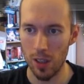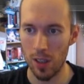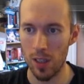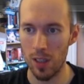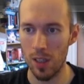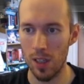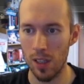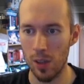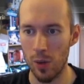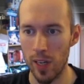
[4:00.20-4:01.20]
and then
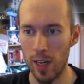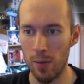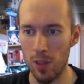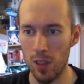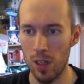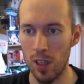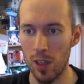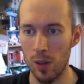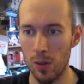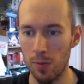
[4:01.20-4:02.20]
take create material